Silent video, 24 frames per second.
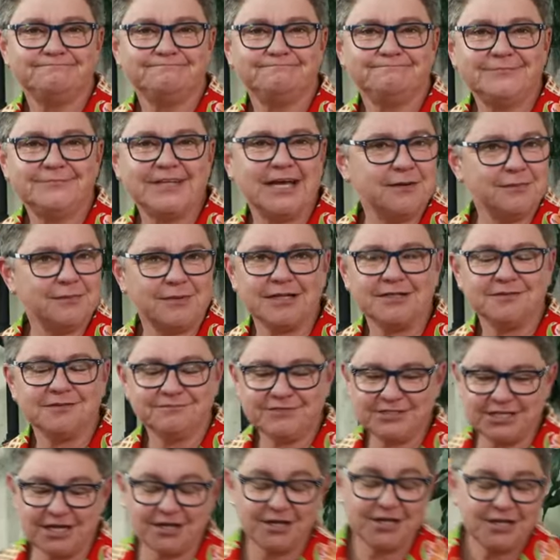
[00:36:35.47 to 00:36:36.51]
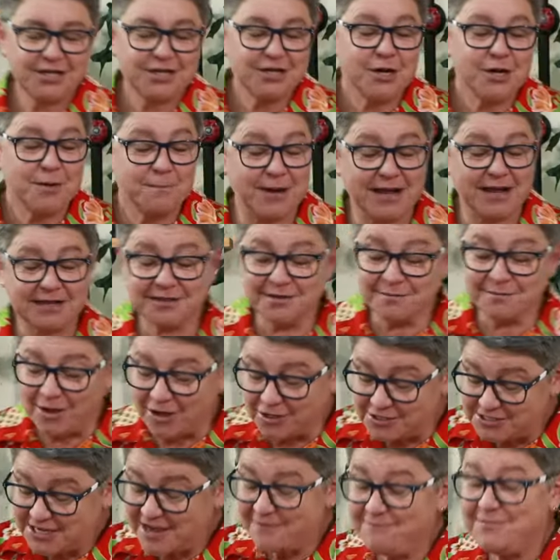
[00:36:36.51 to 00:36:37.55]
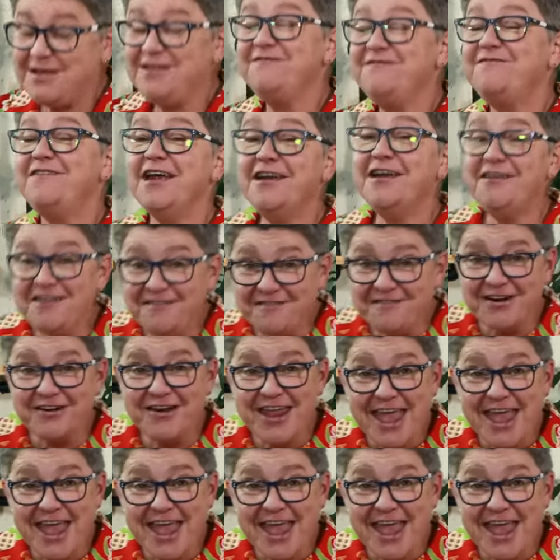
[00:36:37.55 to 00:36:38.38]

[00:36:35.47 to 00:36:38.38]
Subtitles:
No mole. So, but the moles have been very, very